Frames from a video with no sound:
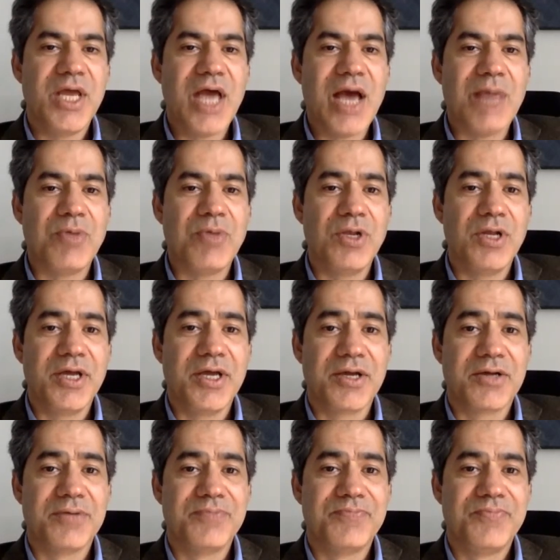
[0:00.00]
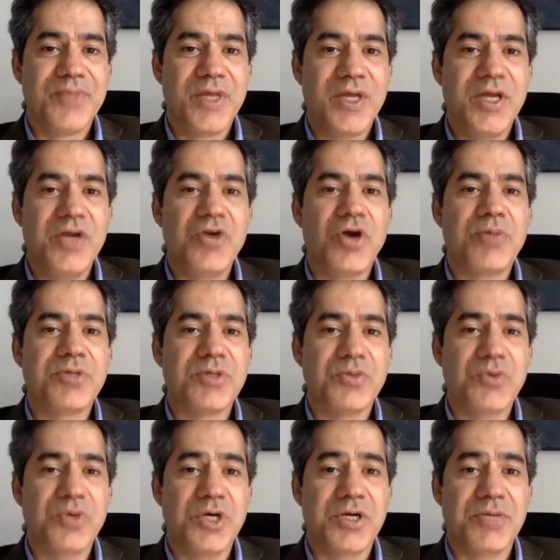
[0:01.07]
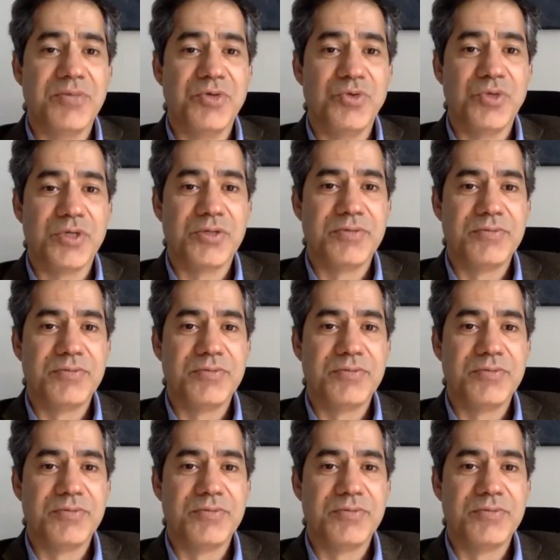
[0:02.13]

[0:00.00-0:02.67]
Apple Inc. He dropped the word computer.